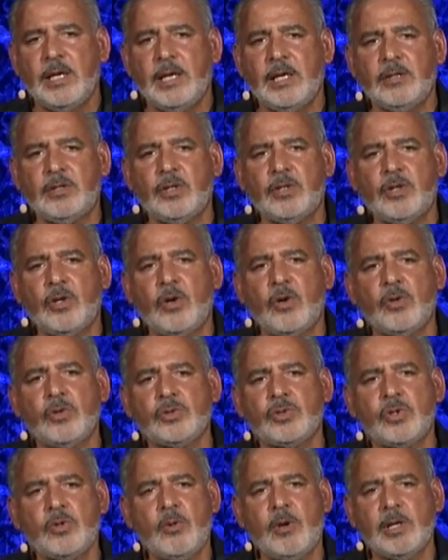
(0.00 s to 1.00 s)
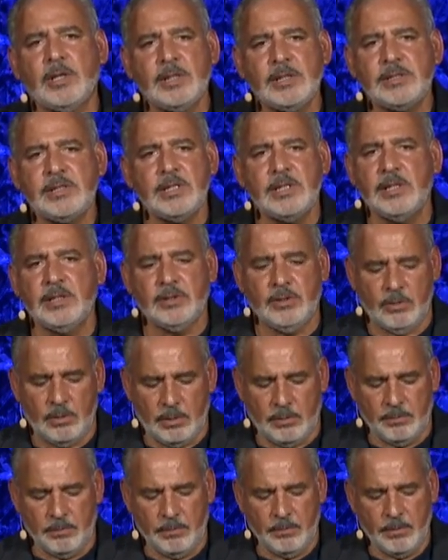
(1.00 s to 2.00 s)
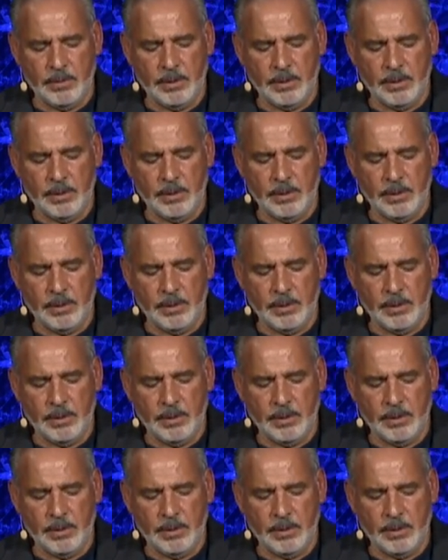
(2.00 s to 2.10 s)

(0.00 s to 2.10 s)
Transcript: into those who are listening to him.